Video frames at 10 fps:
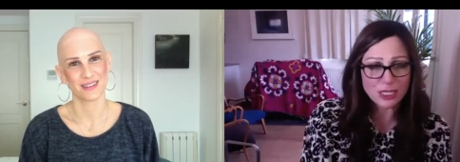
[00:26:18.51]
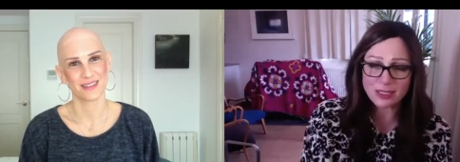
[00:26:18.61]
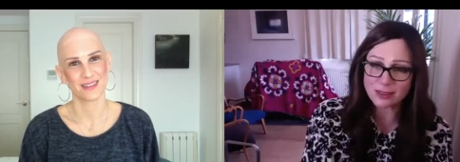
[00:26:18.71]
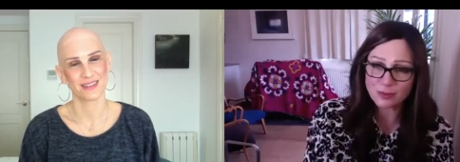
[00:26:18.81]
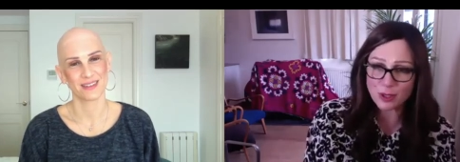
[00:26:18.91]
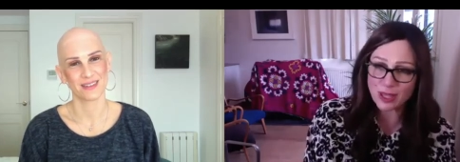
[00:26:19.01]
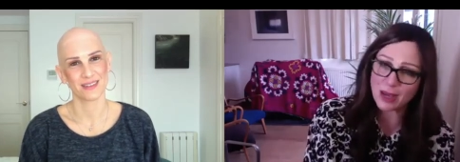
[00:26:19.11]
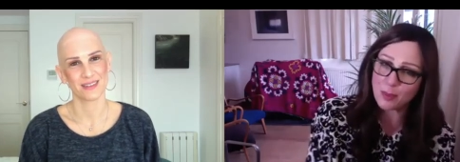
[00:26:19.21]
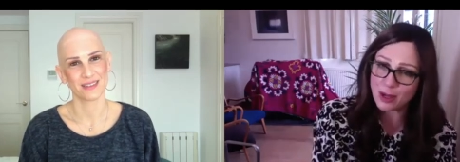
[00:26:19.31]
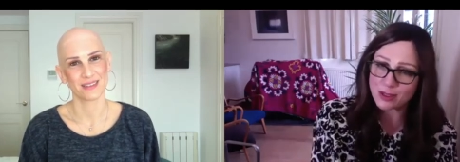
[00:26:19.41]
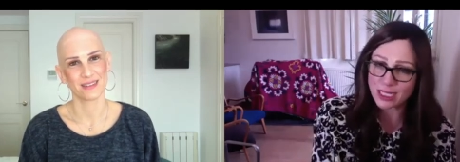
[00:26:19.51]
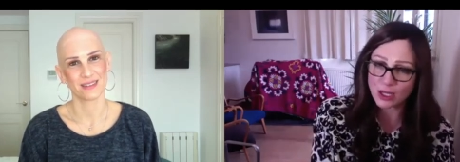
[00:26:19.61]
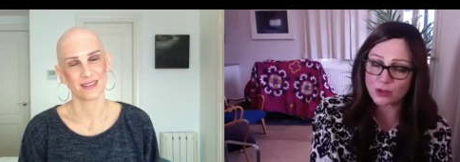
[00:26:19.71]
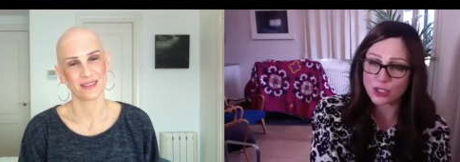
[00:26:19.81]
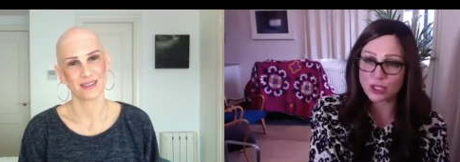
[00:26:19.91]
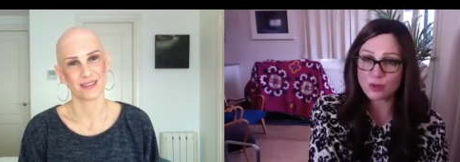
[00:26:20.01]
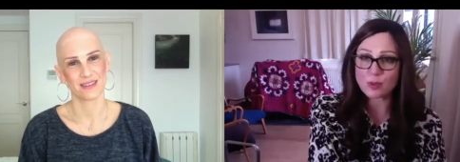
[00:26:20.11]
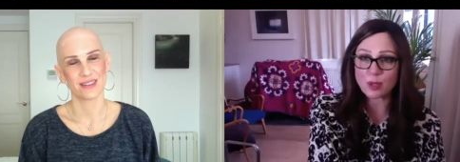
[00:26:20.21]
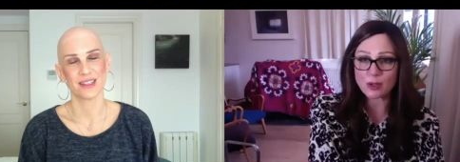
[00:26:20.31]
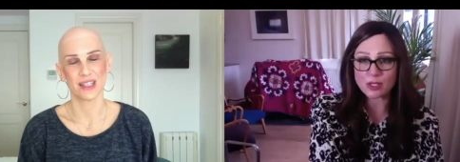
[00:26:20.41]
Speaker 1: and without passing it on to you
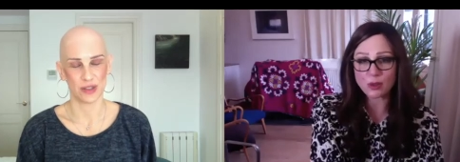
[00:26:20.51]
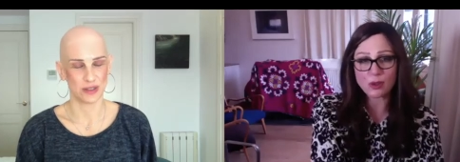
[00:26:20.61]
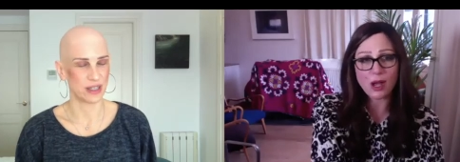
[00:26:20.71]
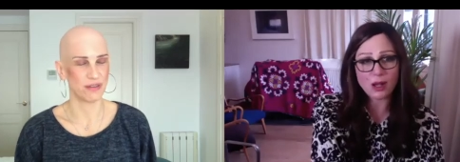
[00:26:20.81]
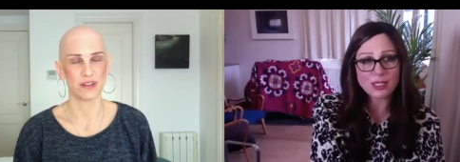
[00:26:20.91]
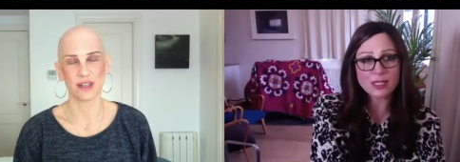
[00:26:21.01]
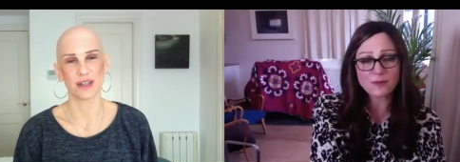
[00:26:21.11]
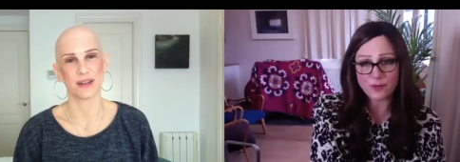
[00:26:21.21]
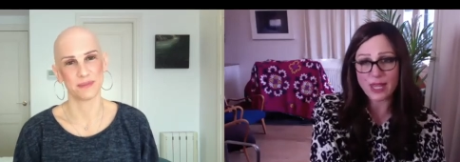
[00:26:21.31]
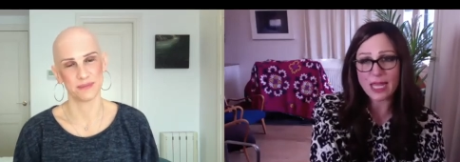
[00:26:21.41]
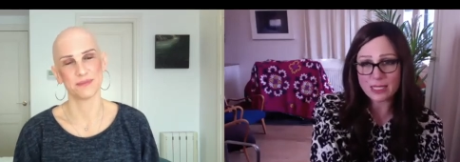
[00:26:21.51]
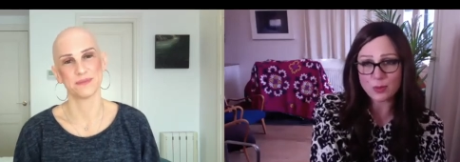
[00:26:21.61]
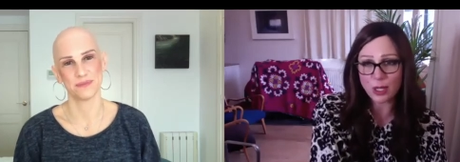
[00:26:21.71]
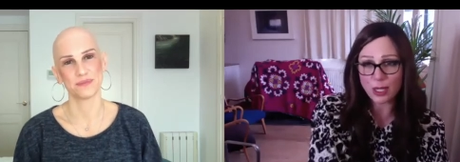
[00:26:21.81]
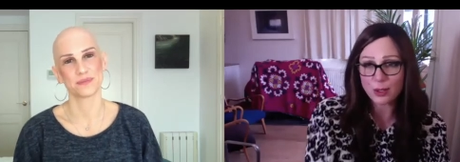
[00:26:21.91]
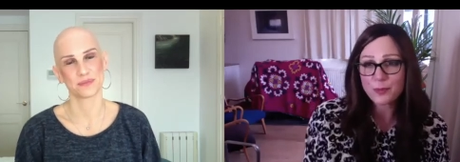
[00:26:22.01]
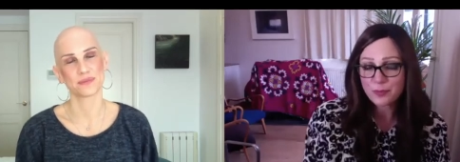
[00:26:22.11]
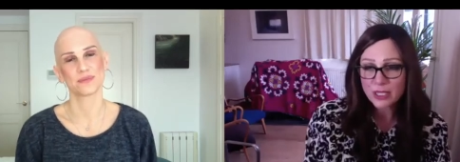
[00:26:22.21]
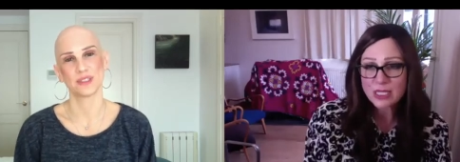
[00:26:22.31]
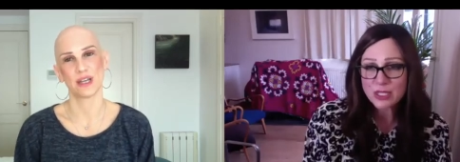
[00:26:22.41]
as well. So ask for that as well.
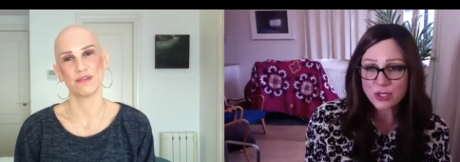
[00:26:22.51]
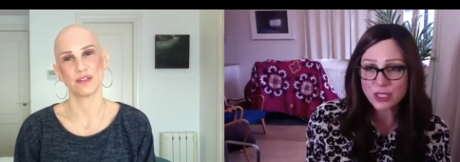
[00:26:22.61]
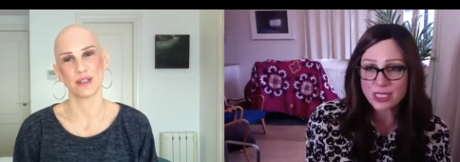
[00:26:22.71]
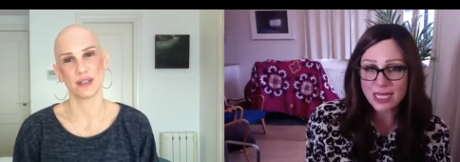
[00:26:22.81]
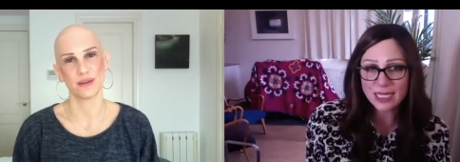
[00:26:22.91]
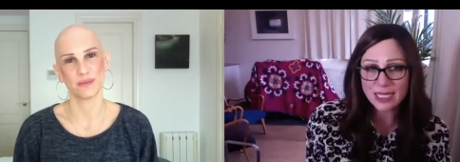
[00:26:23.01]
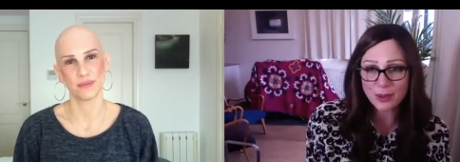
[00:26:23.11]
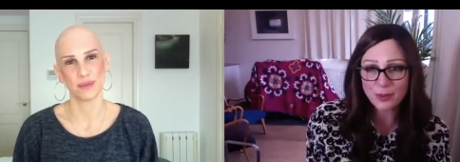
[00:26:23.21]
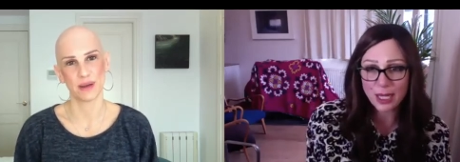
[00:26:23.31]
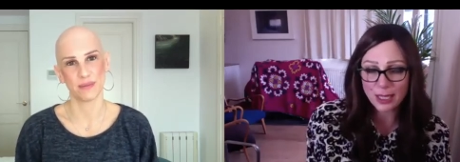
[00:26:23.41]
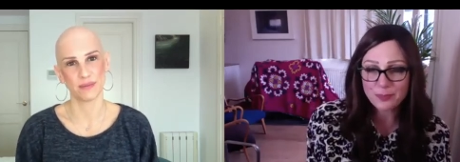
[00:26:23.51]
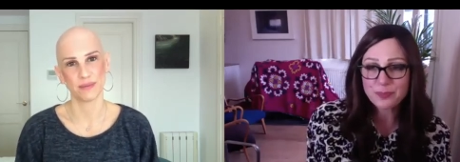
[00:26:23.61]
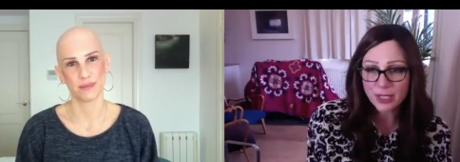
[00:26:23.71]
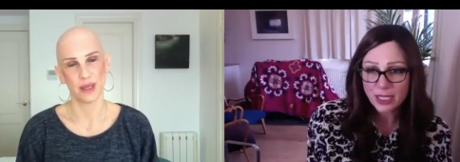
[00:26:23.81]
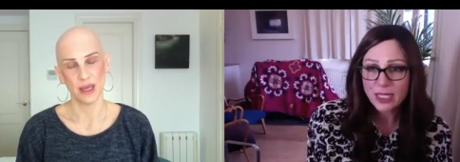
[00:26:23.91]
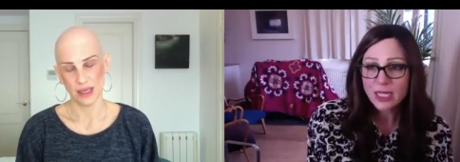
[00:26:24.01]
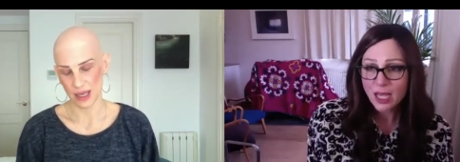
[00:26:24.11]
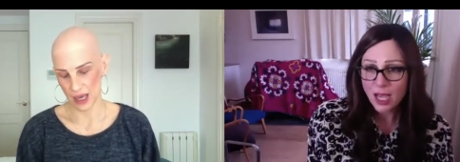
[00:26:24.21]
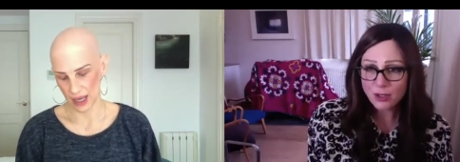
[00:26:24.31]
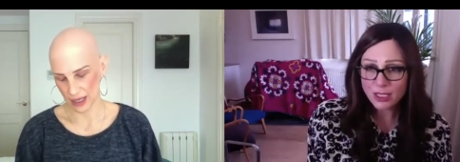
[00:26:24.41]
Definitely. Take it away.
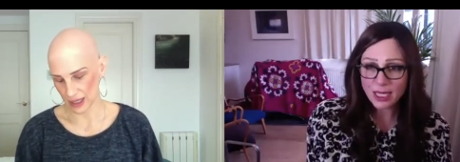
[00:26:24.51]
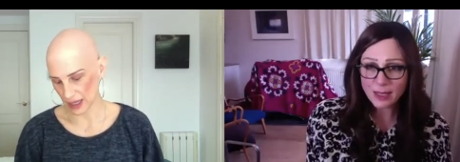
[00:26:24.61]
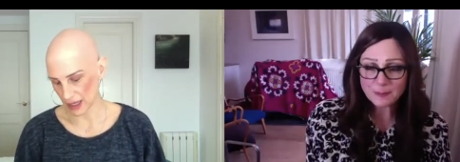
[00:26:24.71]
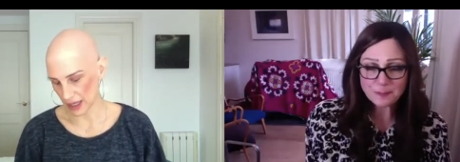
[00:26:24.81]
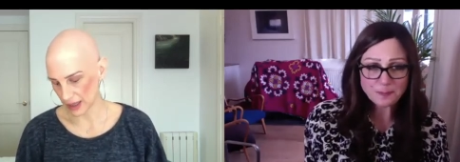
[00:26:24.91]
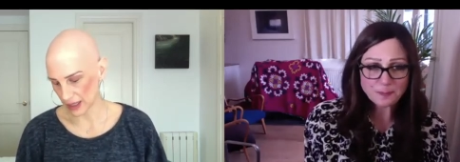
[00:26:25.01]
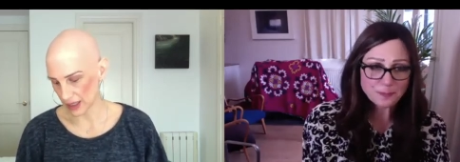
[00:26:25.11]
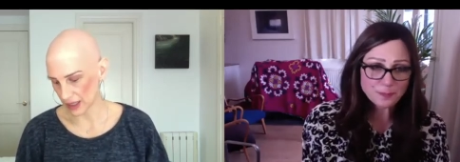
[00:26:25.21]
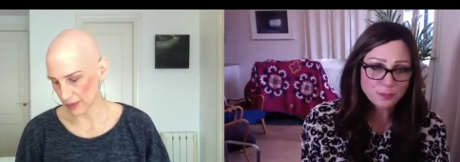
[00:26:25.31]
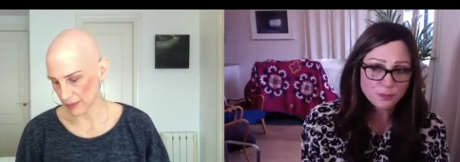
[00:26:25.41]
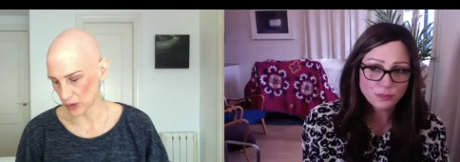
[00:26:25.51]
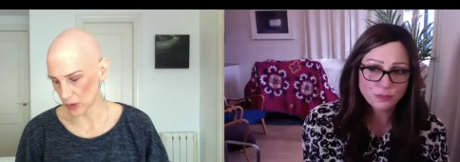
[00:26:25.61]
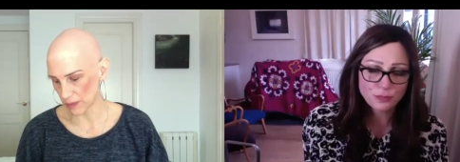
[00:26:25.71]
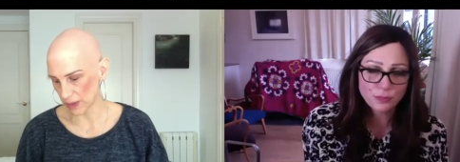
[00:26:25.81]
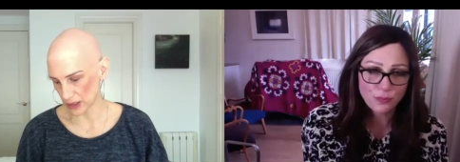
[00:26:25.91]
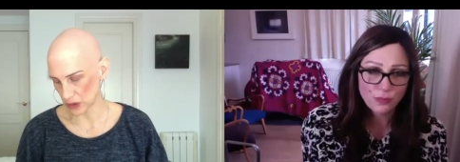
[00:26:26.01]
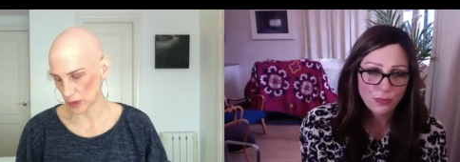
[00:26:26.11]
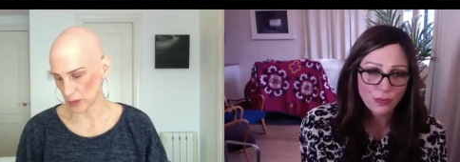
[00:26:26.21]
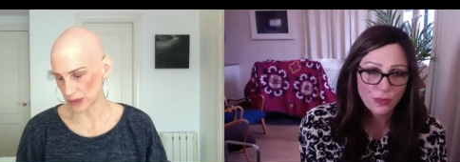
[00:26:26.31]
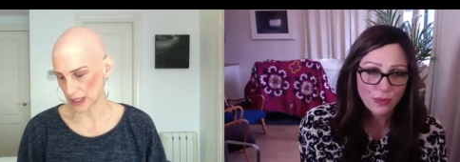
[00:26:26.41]
Speaker 2: Yeah, and and I think um, going back to
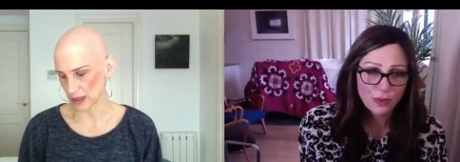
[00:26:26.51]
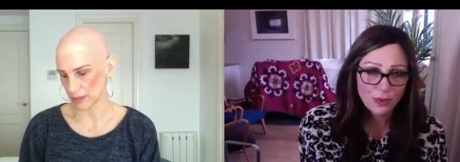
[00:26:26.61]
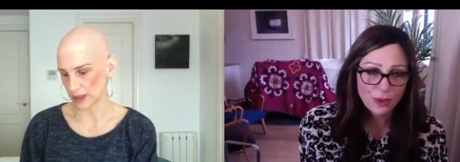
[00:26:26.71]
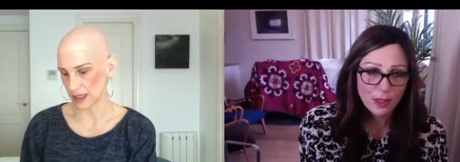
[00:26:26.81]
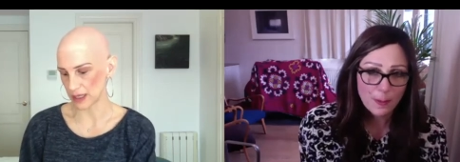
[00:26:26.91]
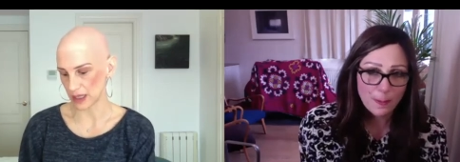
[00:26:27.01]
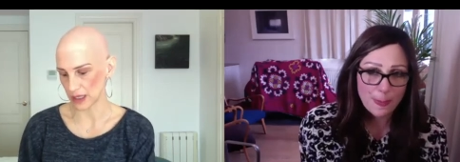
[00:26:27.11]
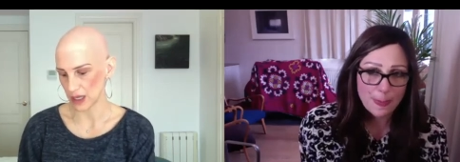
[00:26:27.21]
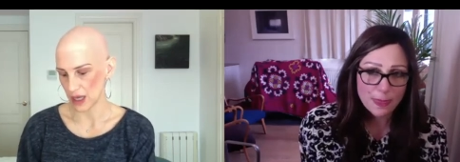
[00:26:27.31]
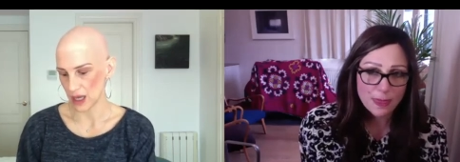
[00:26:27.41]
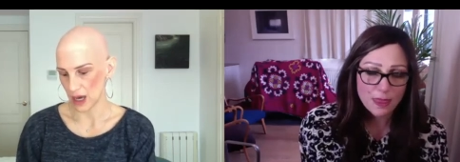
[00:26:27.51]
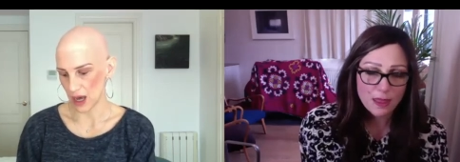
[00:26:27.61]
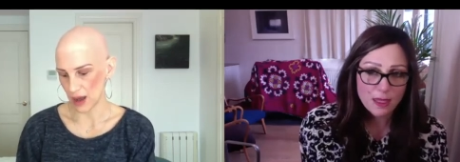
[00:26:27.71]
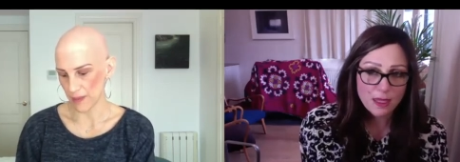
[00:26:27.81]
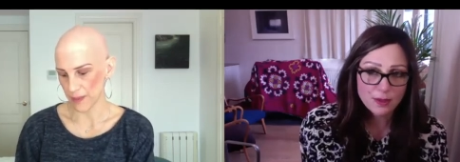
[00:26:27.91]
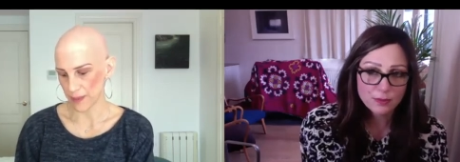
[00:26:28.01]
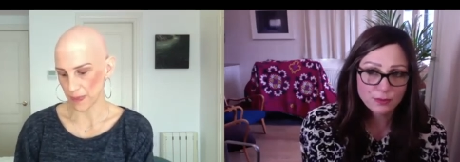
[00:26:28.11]
what we said at the beginning, um,